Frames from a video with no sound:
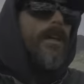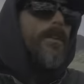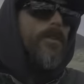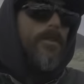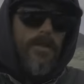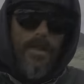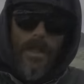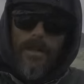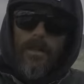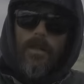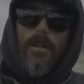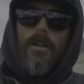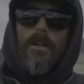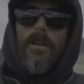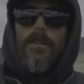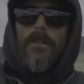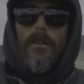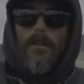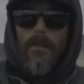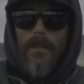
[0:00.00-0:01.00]
and you set the
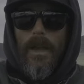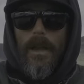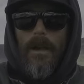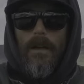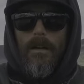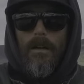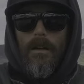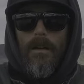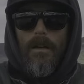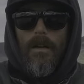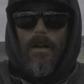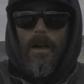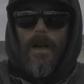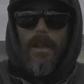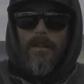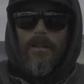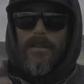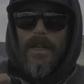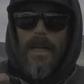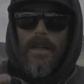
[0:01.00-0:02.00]
hook and they're there.
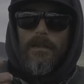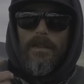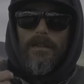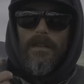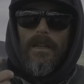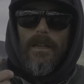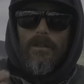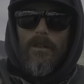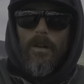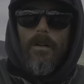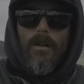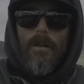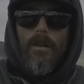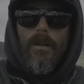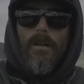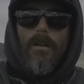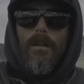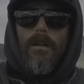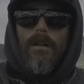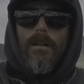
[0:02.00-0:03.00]
Other times it's like, oh,
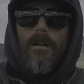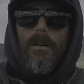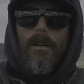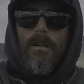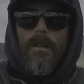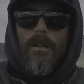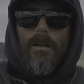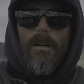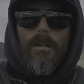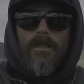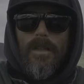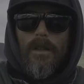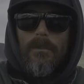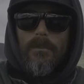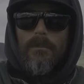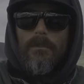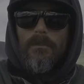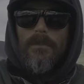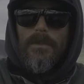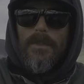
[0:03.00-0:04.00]

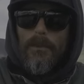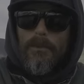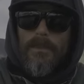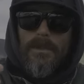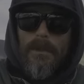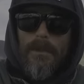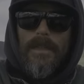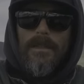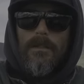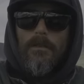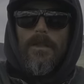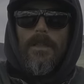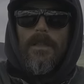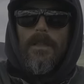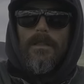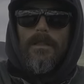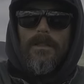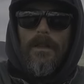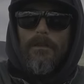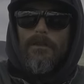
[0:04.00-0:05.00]
something's messing
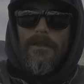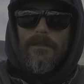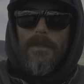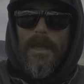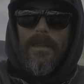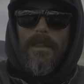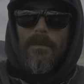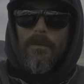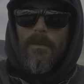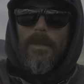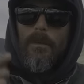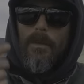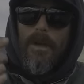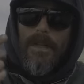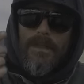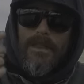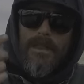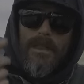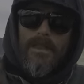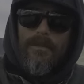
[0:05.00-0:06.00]
with it. Something's messing with it.
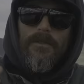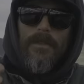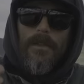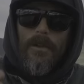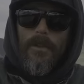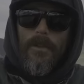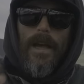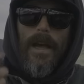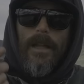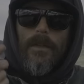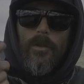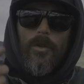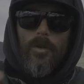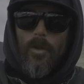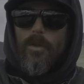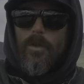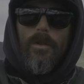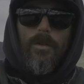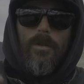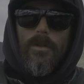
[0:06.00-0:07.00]
Wait till you feel that
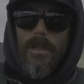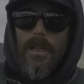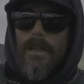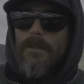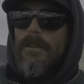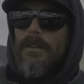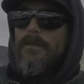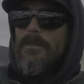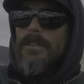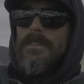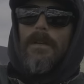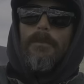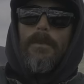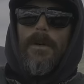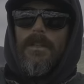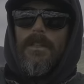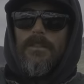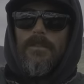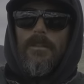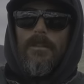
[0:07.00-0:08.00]
dunk. Even if it's up
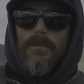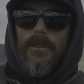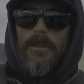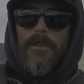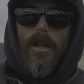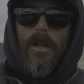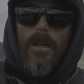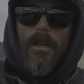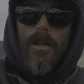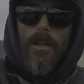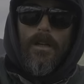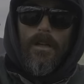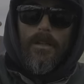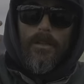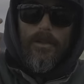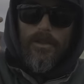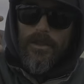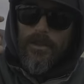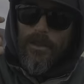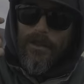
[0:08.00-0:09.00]
on the surface,
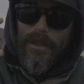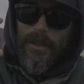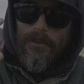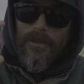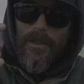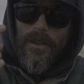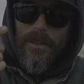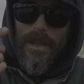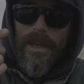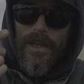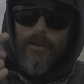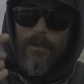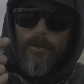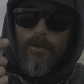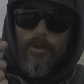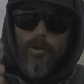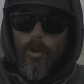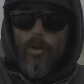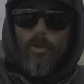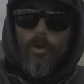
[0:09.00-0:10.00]
you're still gonna feel that
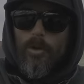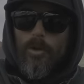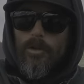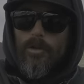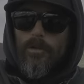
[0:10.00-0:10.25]
dunk.